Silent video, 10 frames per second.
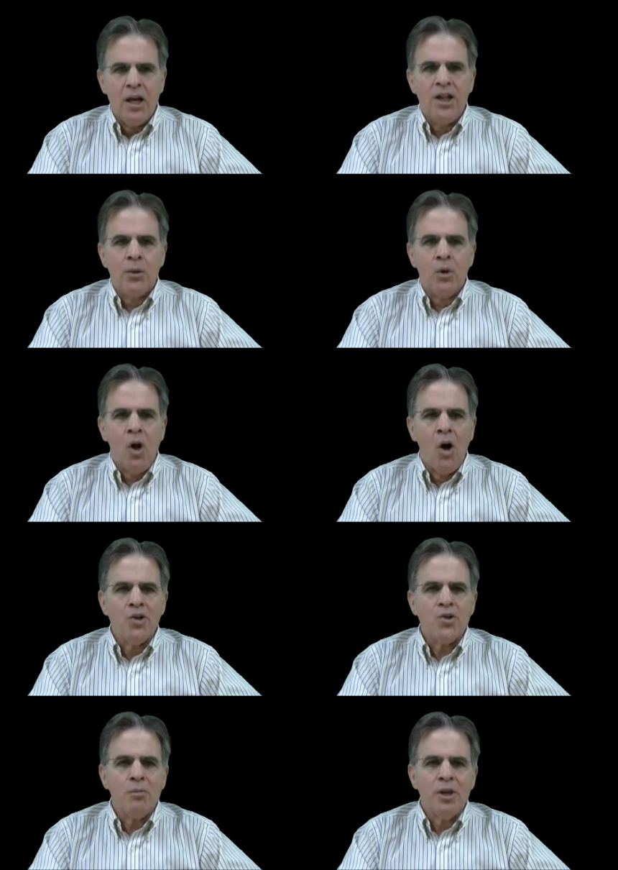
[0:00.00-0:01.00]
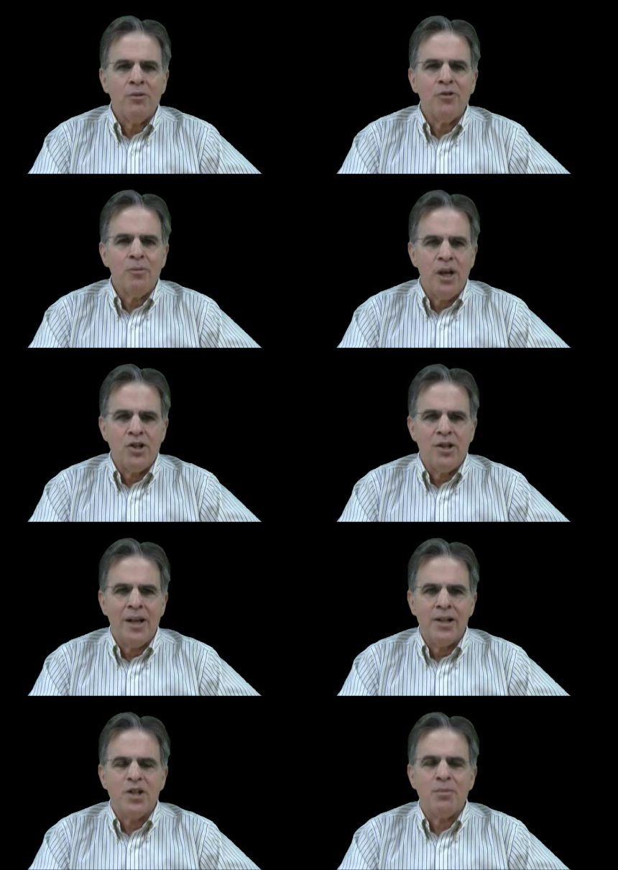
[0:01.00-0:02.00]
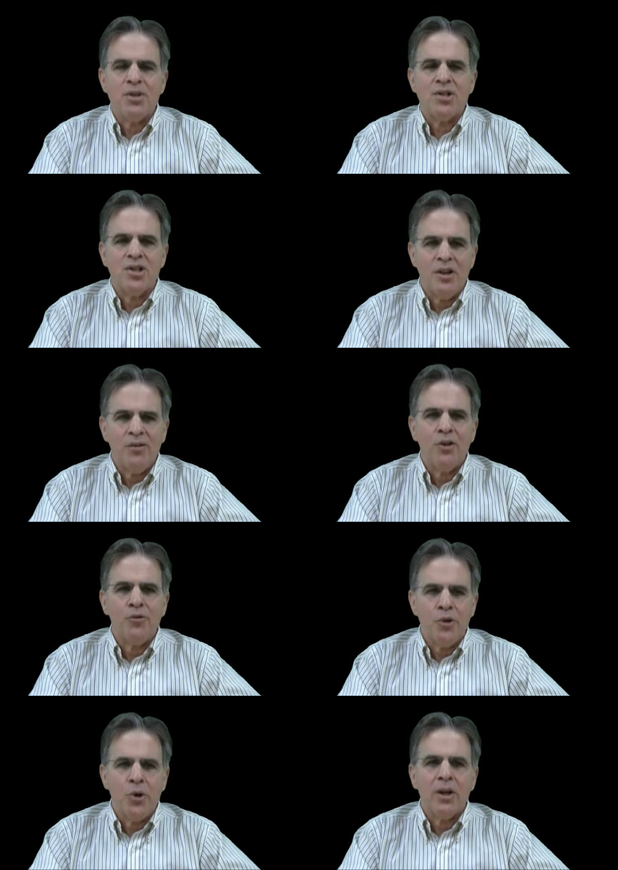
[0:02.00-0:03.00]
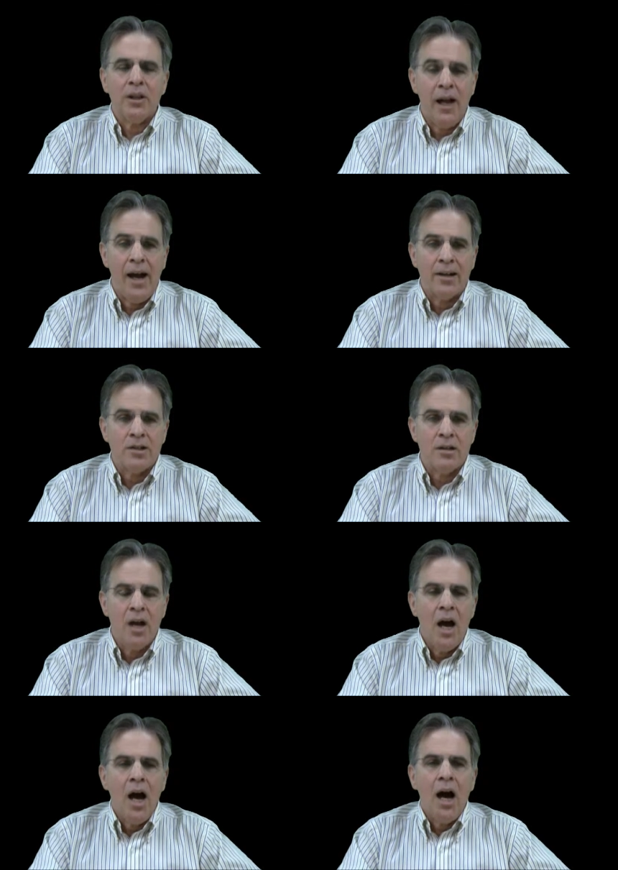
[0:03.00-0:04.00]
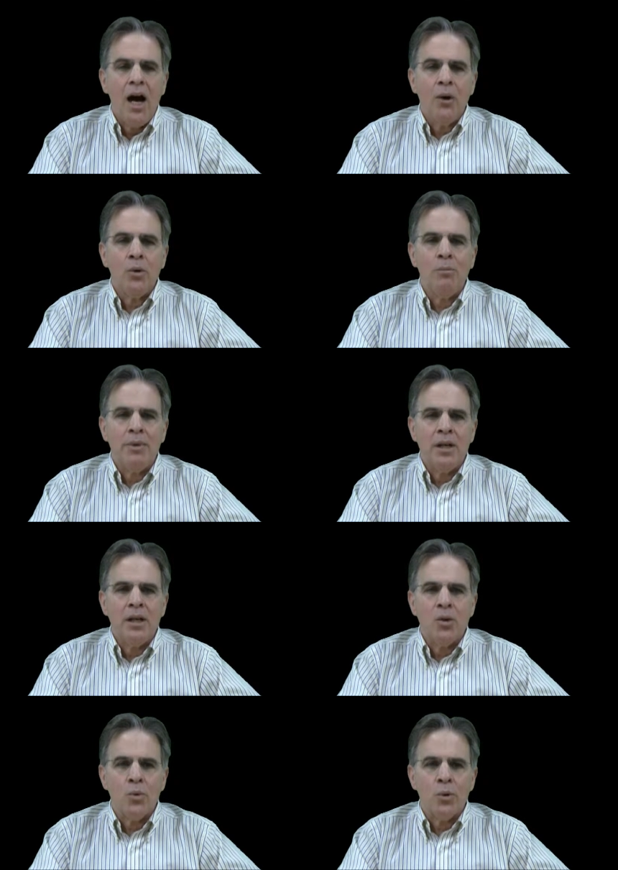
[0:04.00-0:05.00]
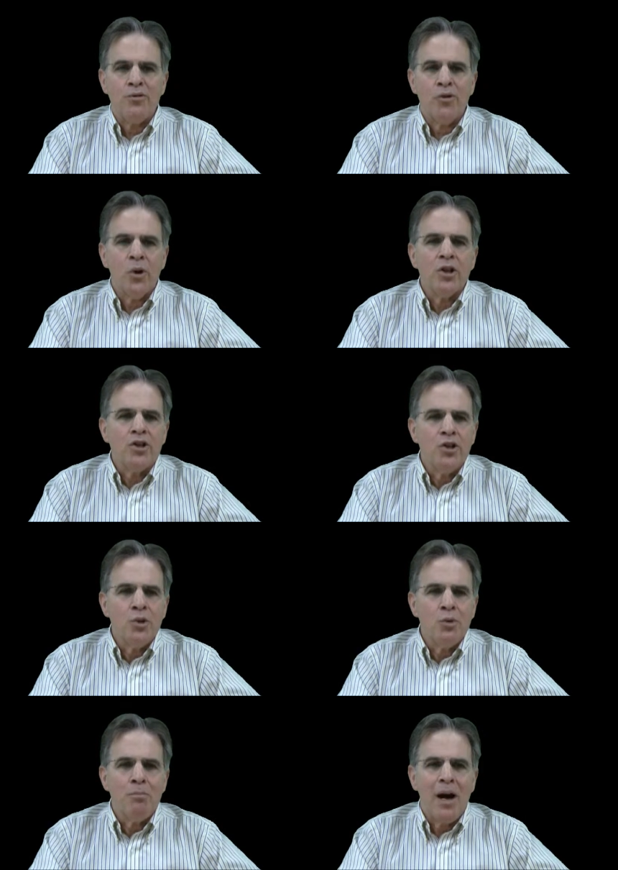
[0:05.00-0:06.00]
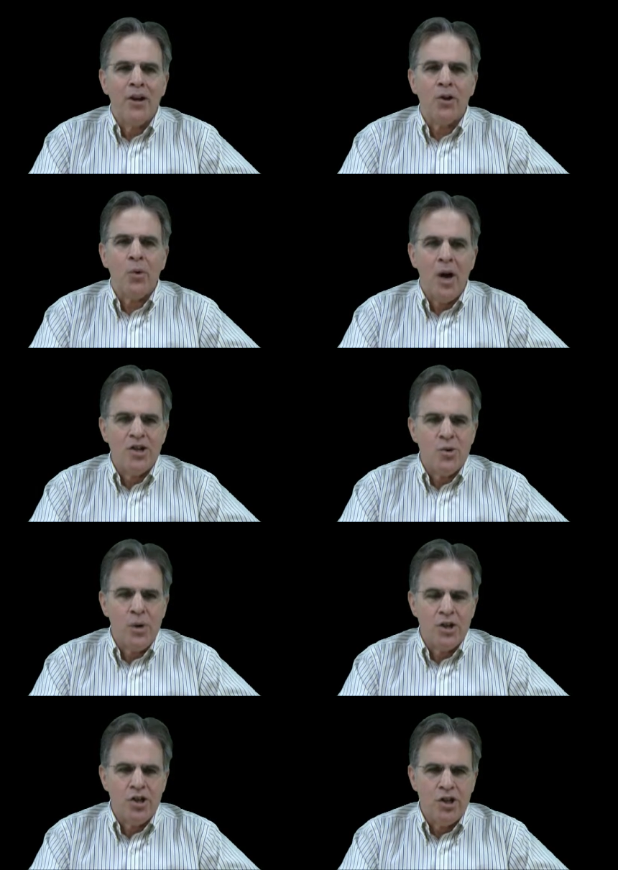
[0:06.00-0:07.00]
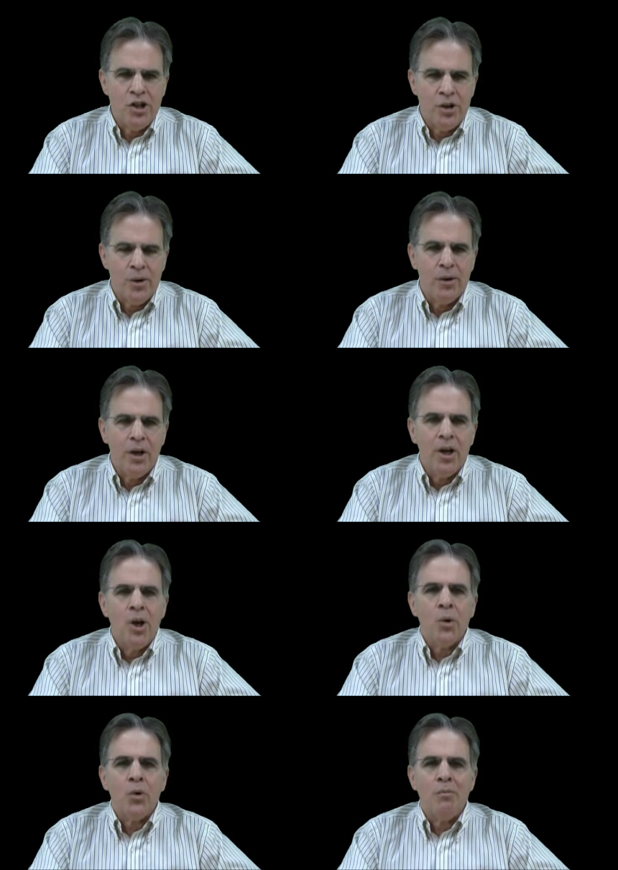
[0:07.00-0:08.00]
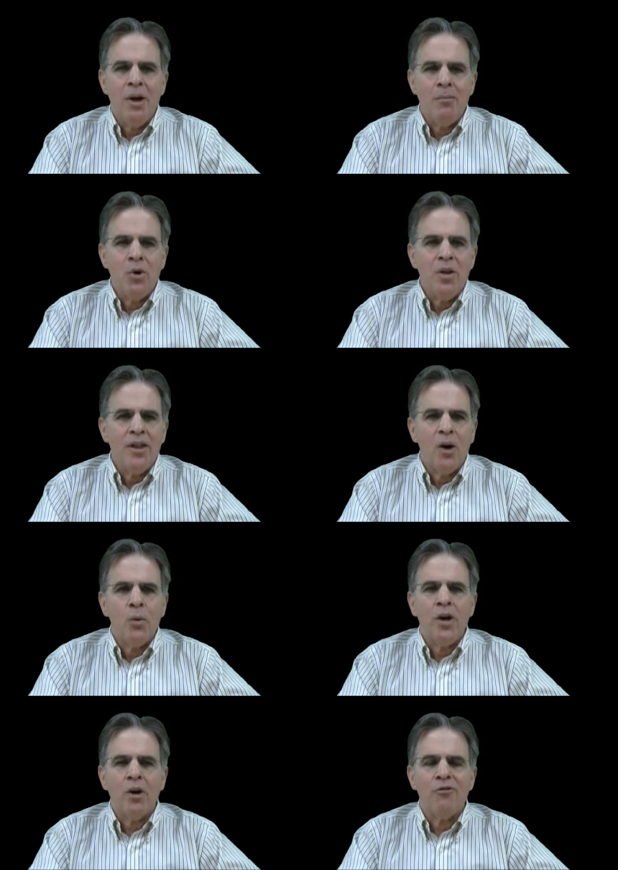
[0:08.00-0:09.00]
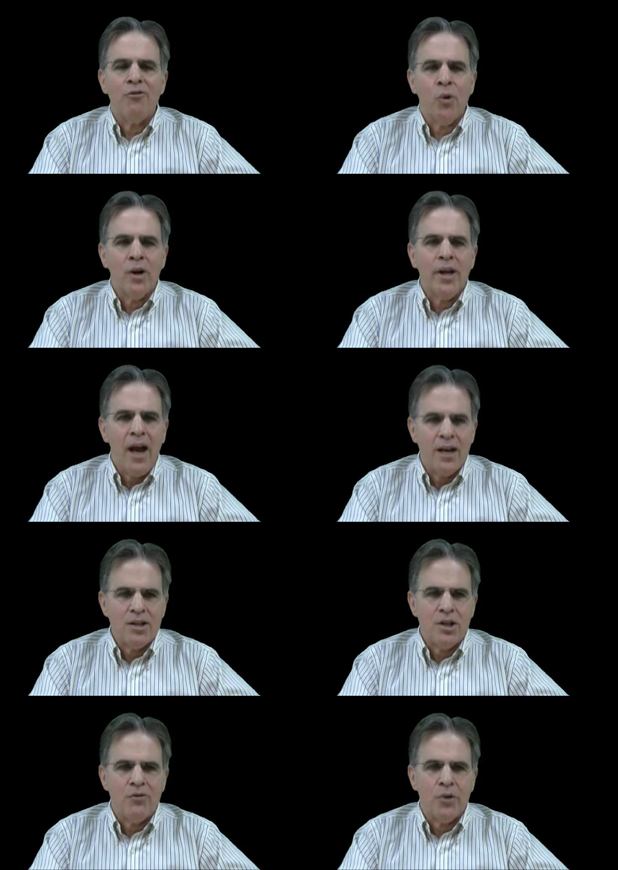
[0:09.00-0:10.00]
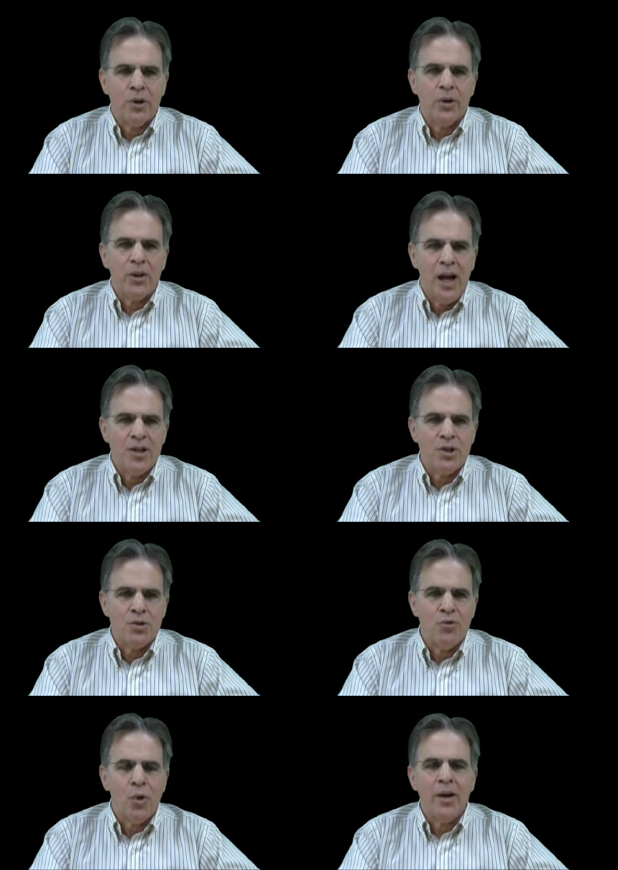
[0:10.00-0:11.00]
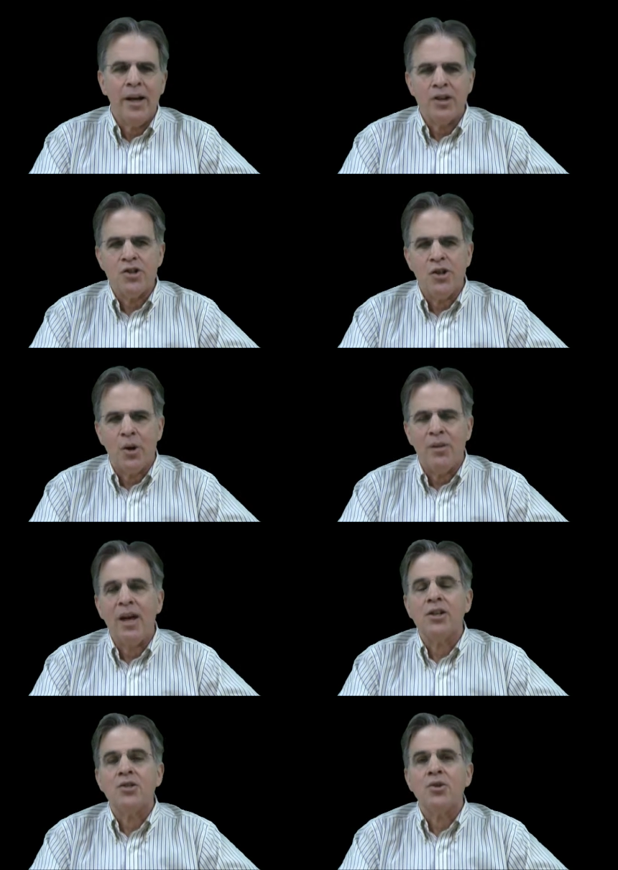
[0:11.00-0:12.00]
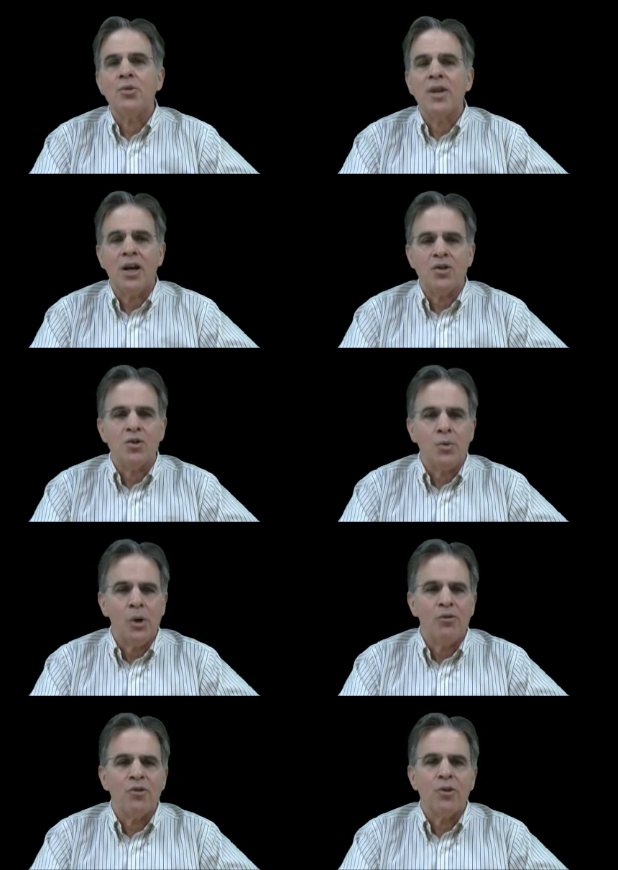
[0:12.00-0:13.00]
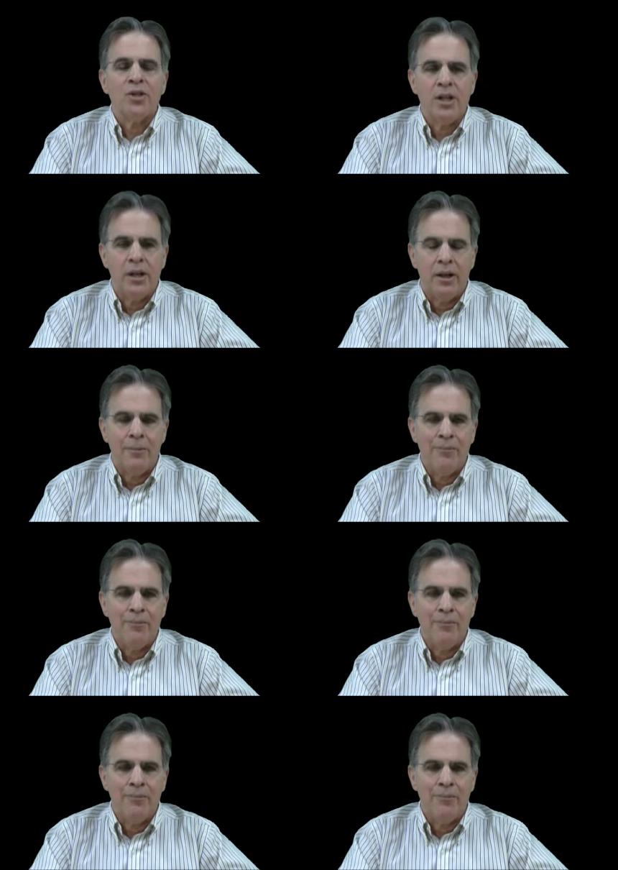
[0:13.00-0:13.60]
There will also be information that is specific for your class. I will be referring to you by your graduation year. Remember that we are forecasting for your classes for next year, that is 2012-13.